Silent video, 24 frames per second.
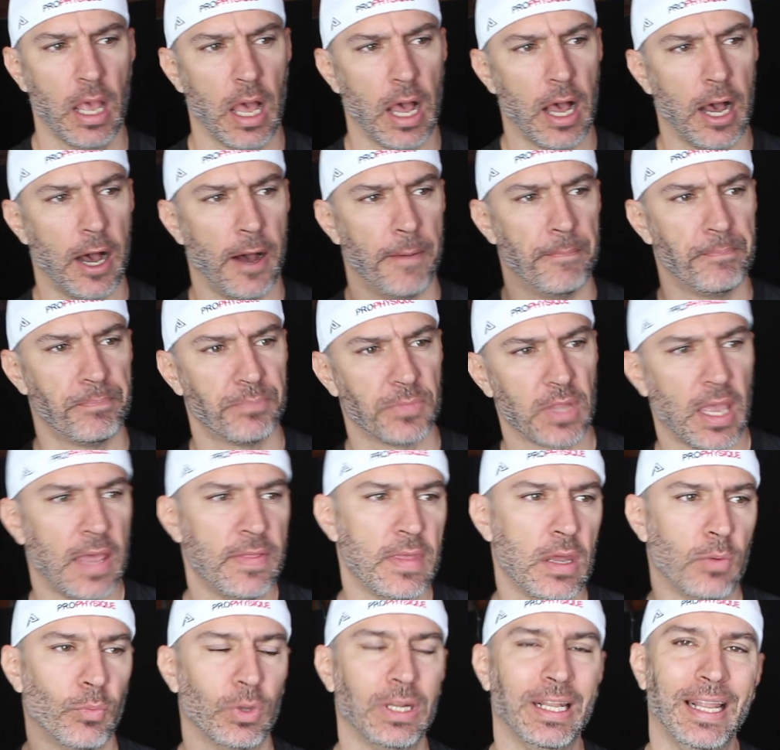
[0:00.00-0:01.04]

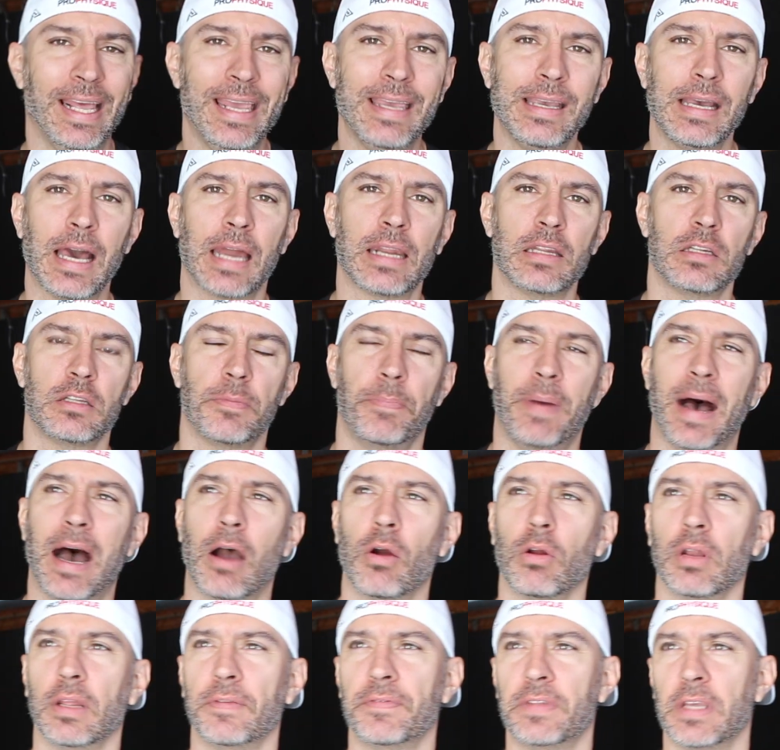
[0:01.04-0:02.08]
And then when Lane got into
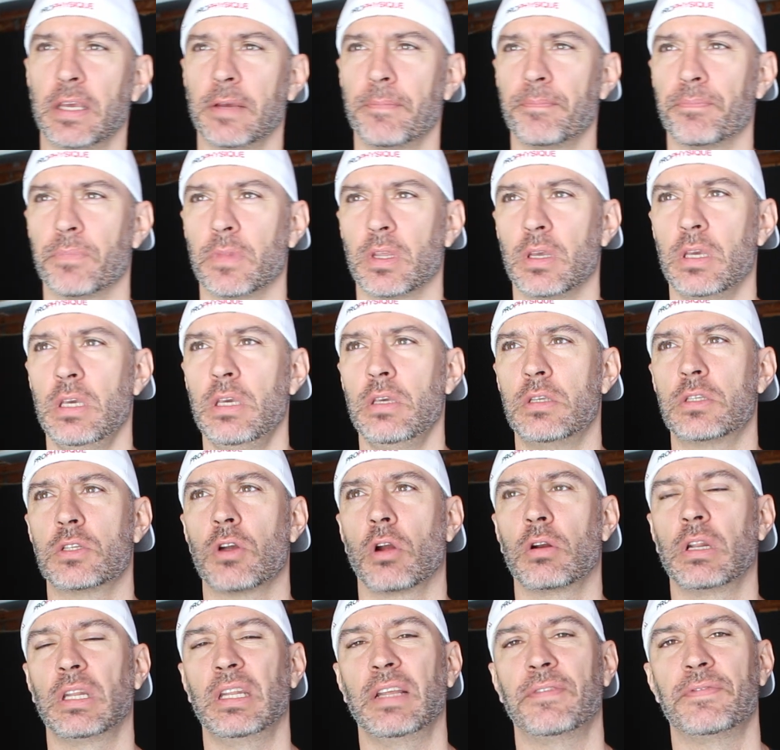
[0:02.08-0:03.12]
powerlifting, he
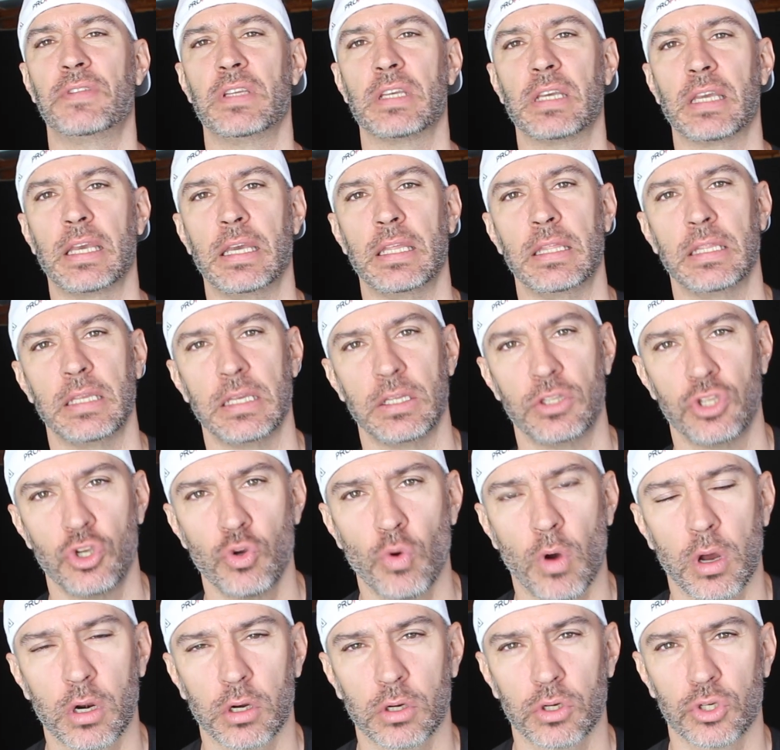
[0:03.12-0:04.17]
started lifting in the
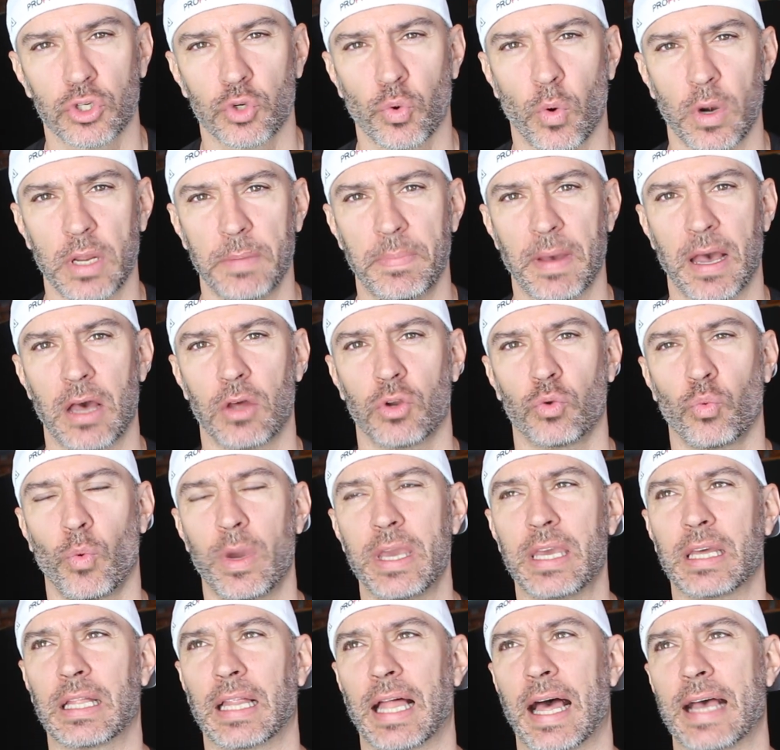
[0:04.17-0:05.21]
220 pound
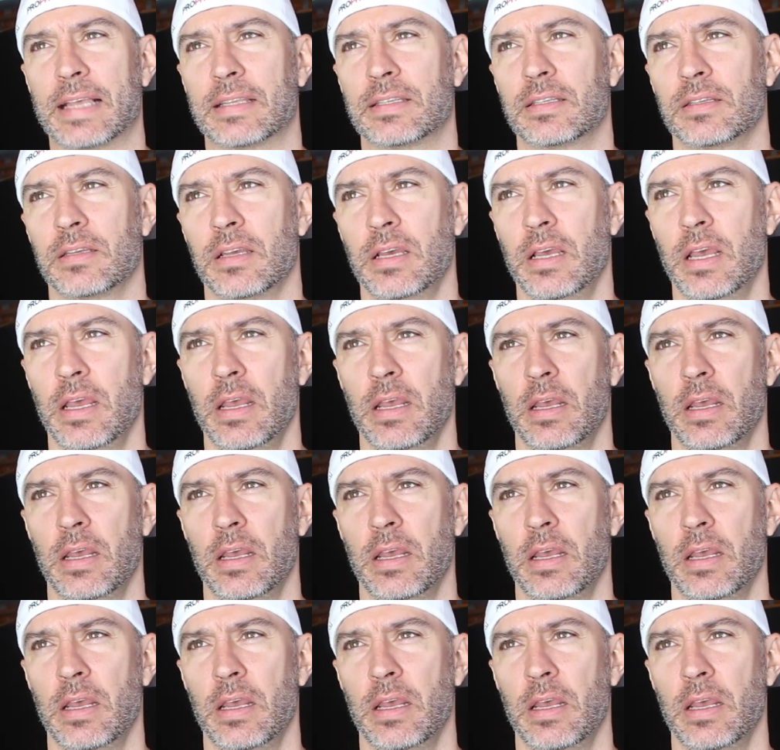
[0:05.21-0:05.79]
weight class.